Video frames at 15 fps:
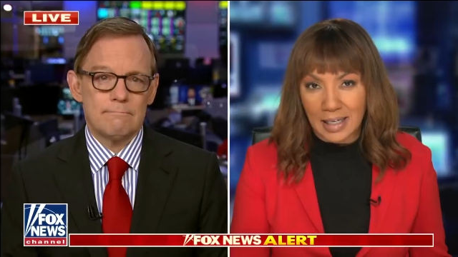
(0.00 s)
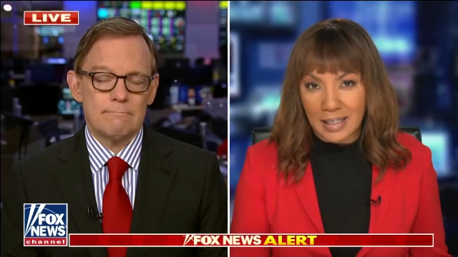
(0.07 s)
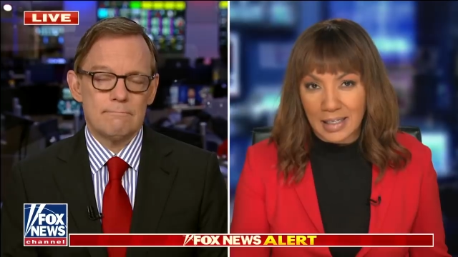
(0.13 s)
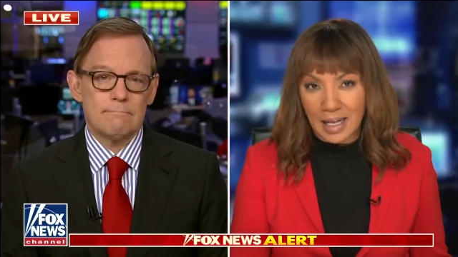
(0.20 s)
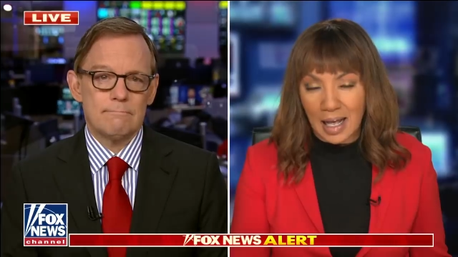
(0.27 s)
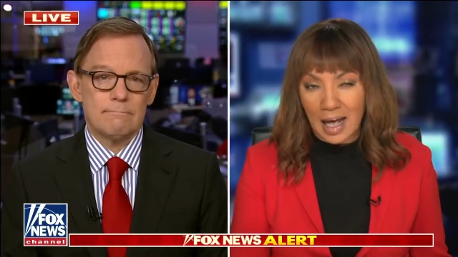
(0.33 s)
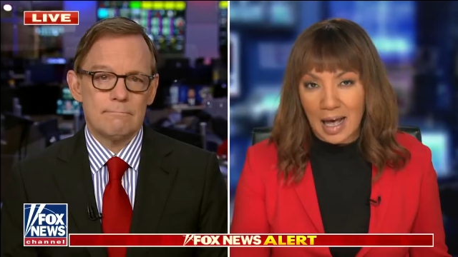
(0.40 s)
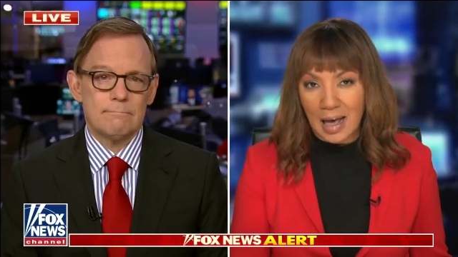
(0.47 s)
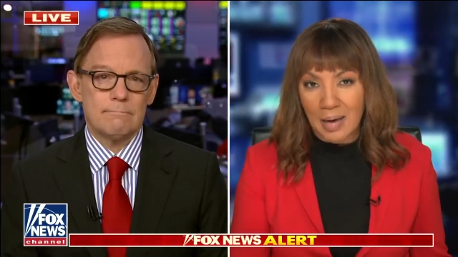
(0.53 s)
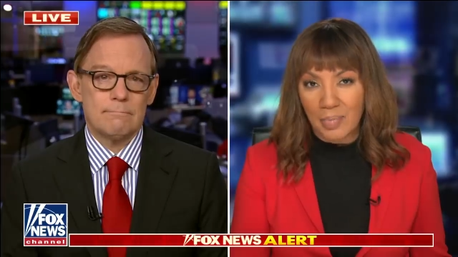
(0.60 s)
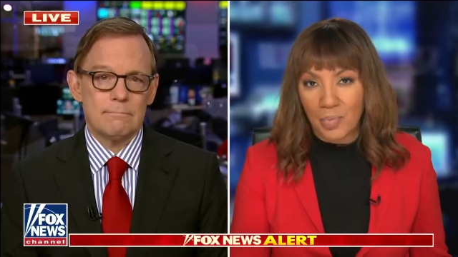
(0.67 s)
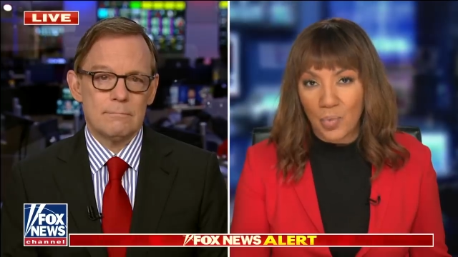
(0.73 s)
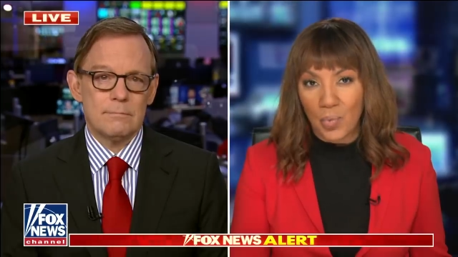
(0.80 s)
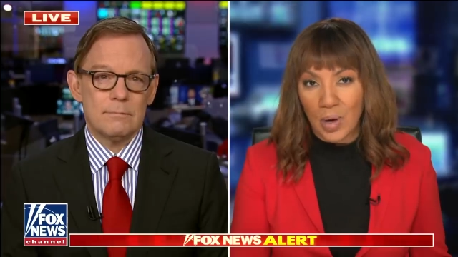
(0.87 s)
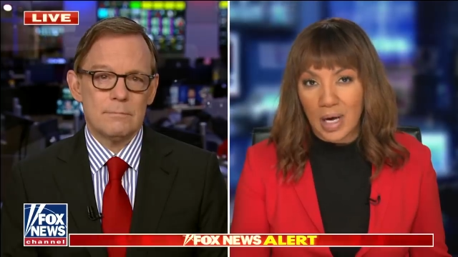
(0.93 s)
Speaker 1: at a
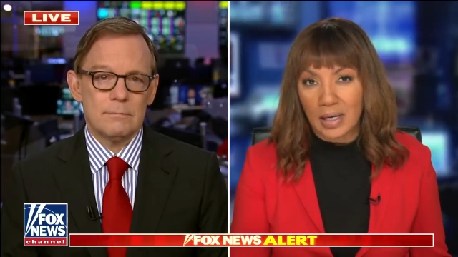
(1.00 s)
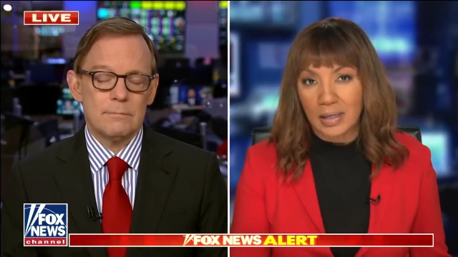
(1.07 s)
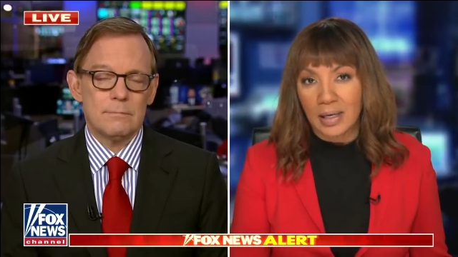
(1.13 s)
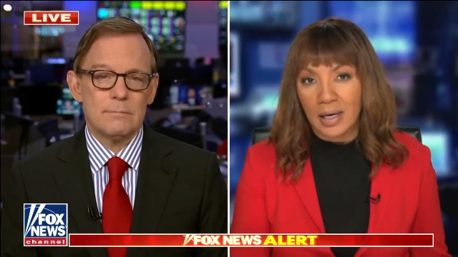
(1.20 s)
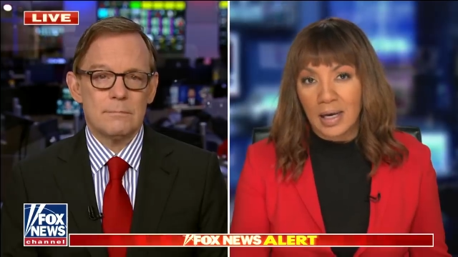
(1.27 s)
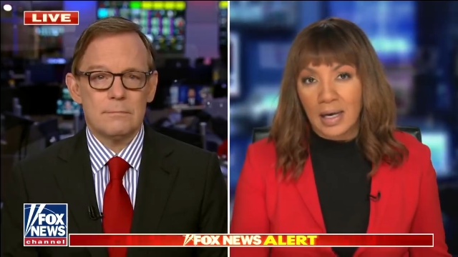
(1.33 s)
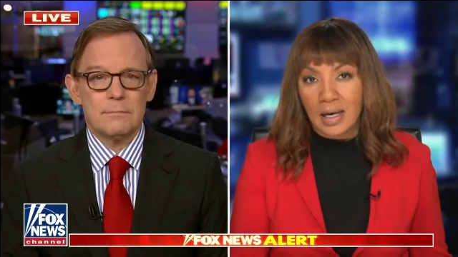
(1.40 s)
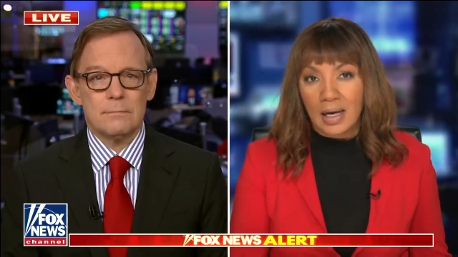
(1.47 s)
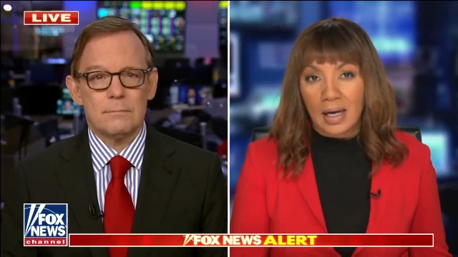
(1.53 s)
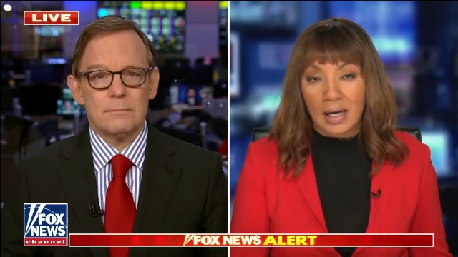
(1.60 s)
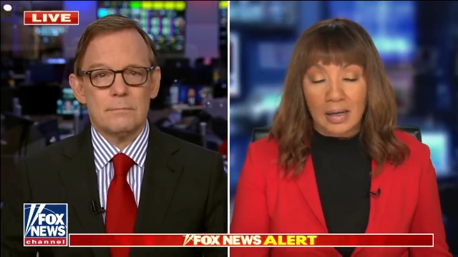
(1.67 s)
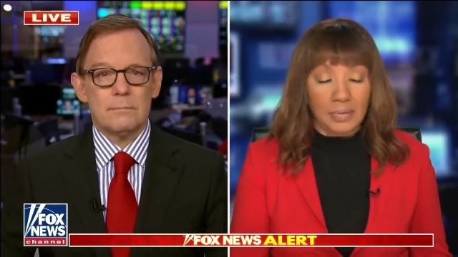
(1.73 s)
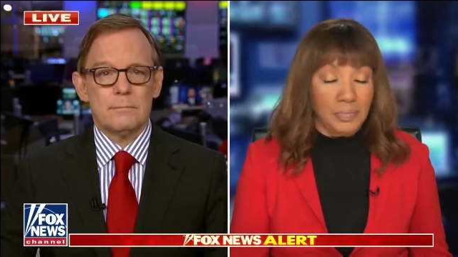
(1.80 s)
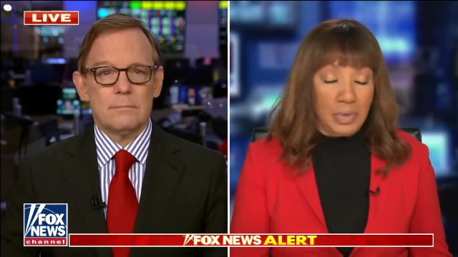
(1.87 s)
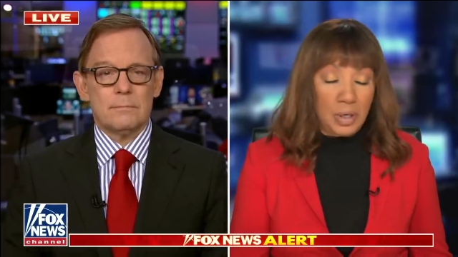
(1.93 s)
time when
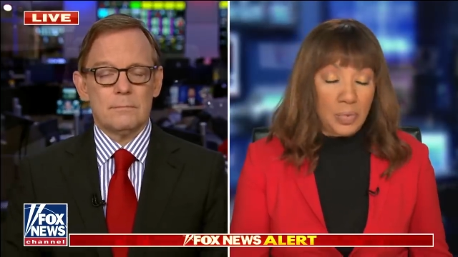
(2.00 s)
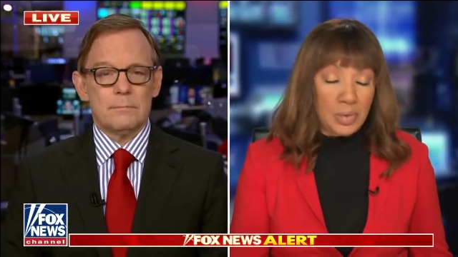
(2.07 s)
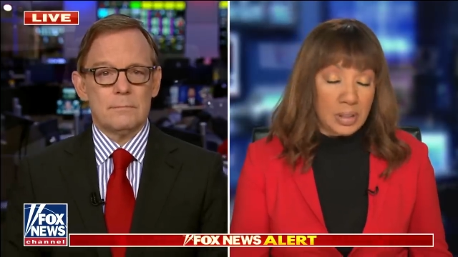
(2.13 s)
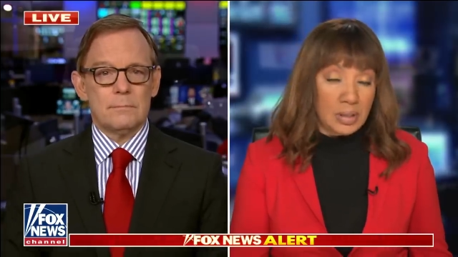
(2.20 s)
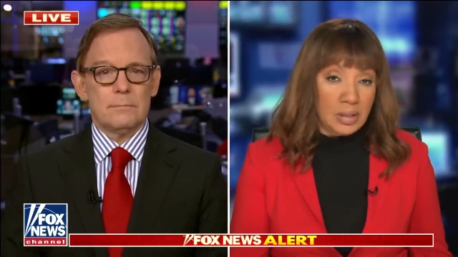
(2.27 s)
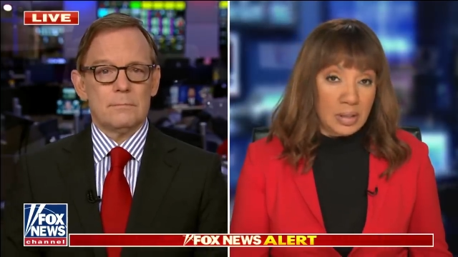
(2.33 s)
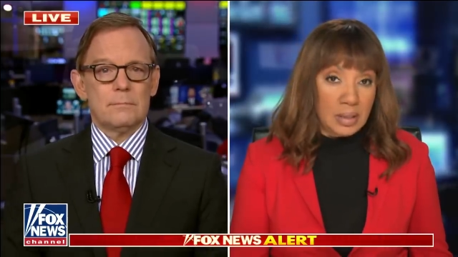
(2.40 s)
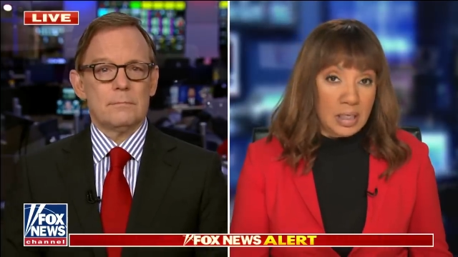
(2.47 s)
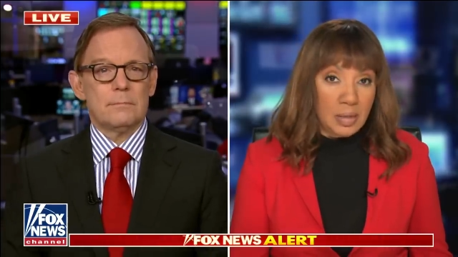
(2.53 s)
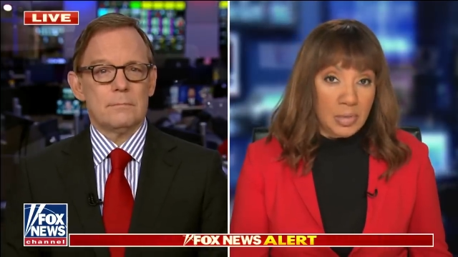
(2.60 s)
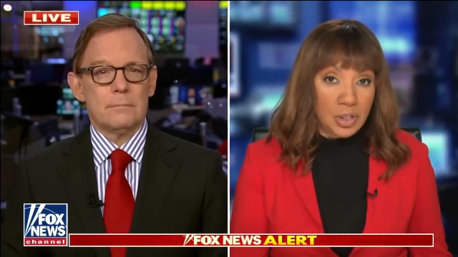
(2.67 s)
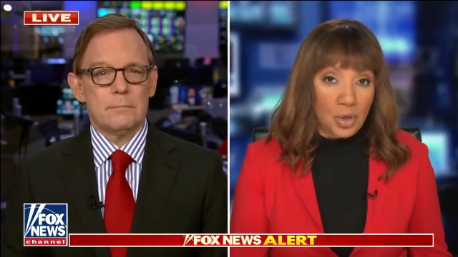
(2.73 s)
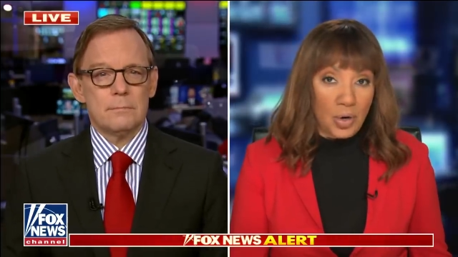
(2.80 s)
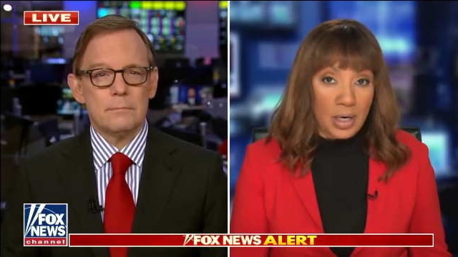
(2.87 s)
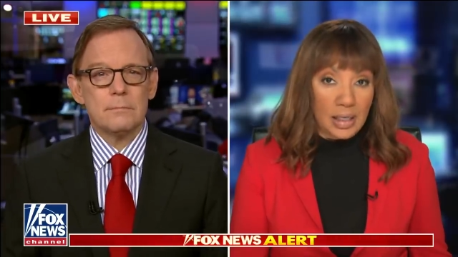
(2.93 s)
uh, he was the
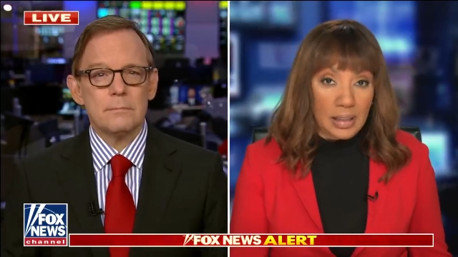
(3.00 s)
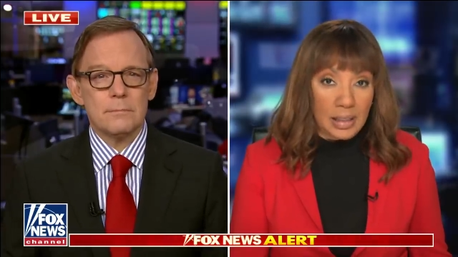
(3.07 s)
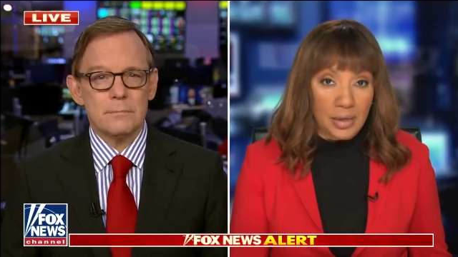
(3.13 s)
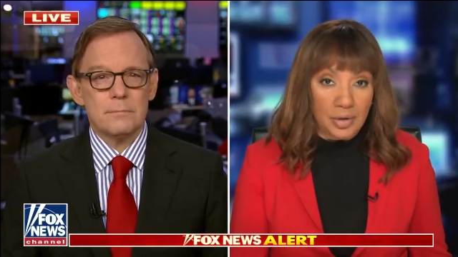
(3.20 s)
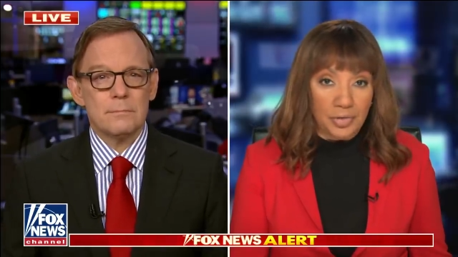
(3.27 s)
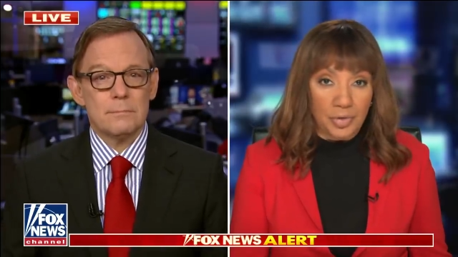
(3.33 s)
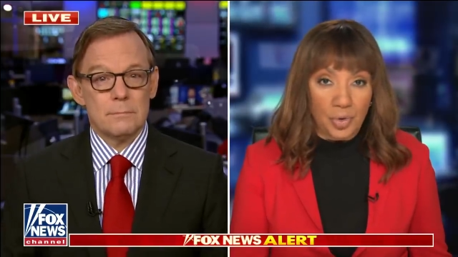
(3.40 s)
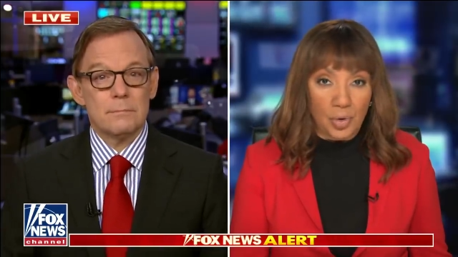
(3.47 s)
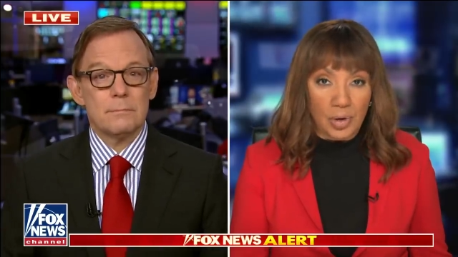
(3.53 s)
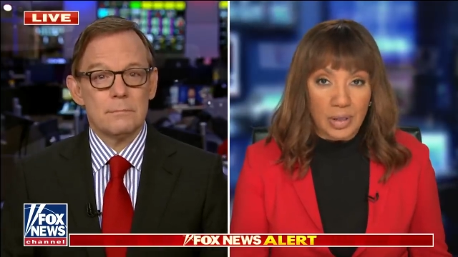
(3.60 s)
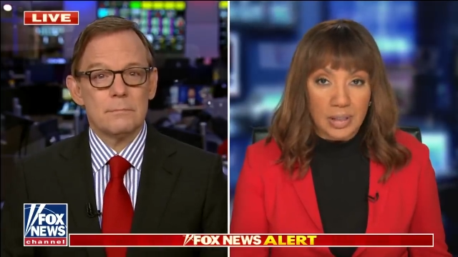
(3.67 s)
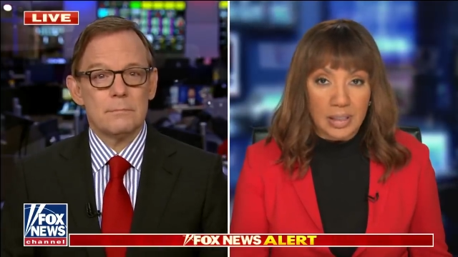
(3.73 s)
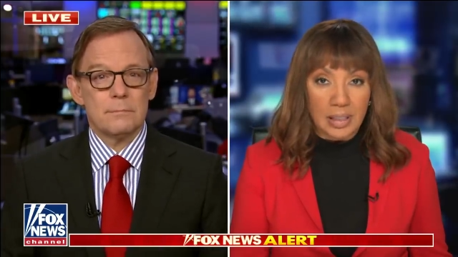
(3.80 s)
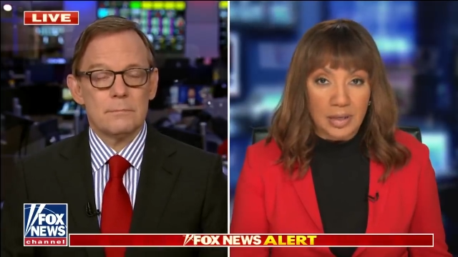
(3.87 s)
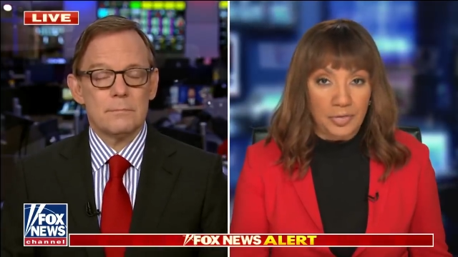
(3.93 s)
Senate Majority Leader, of
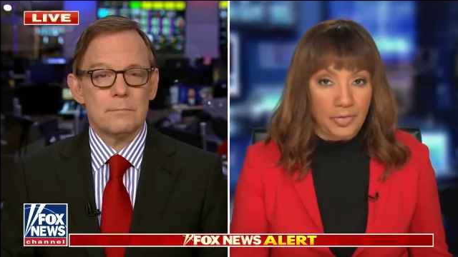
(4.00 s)
course.